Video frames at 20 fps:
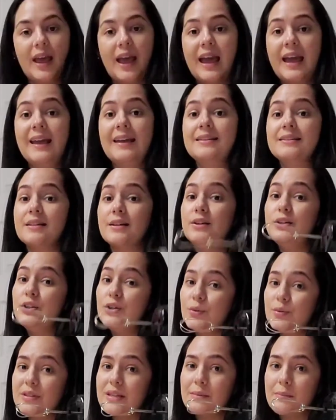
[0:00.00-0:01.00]
And
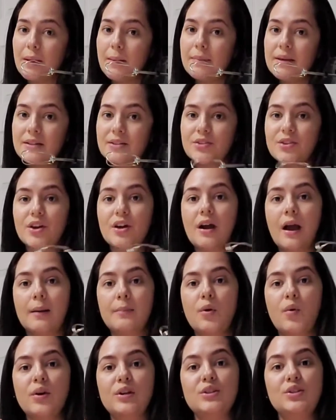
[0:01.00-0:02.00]
using my mixer,
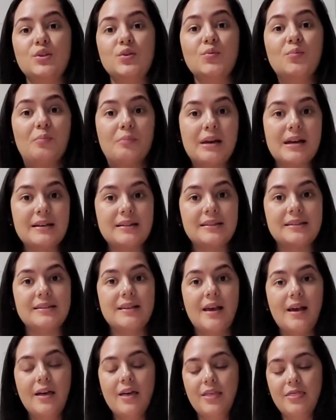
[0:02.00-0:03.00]
I'm going to mix
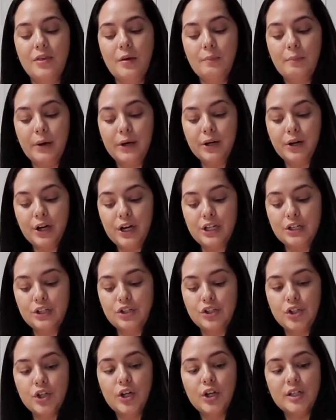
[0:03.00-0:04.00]
the butter and
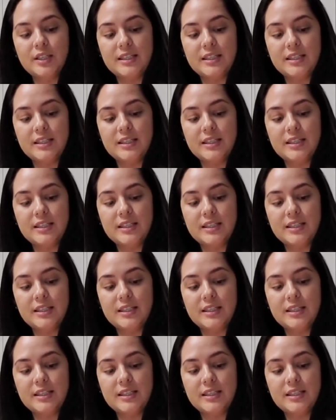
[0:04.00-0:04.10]
sugar